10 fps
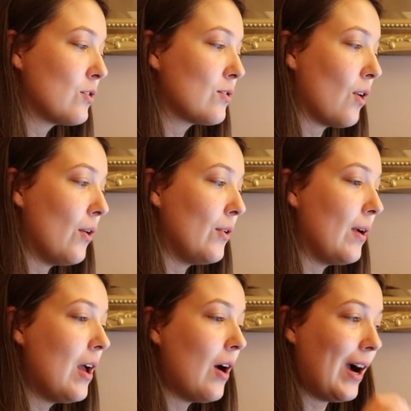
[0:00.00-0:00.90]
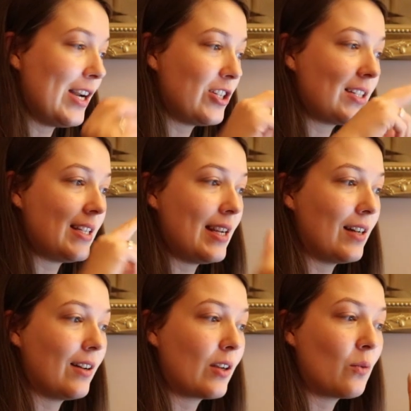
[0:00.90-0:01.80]
So I just need
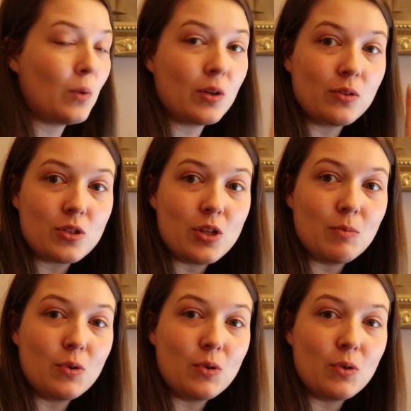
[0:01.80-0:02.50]
like 1 or 2